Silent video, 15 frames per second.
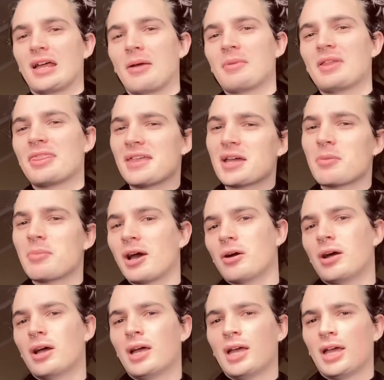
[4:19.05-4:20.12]
I mean, think
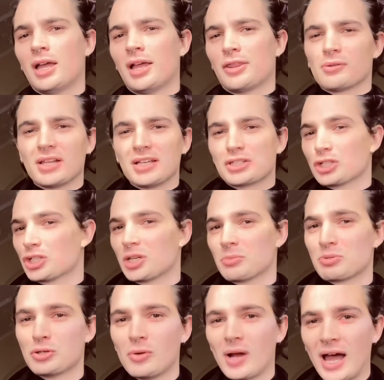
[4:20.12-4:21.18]
about the
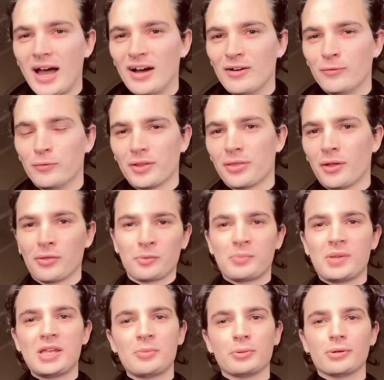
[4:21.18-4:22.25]
relationships you have with other
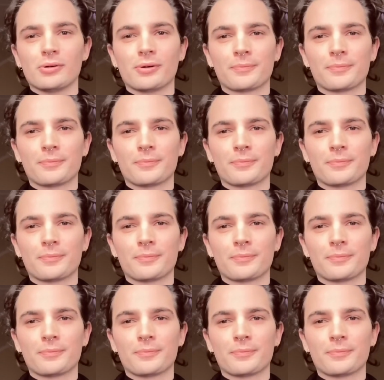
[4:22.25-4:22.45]
people.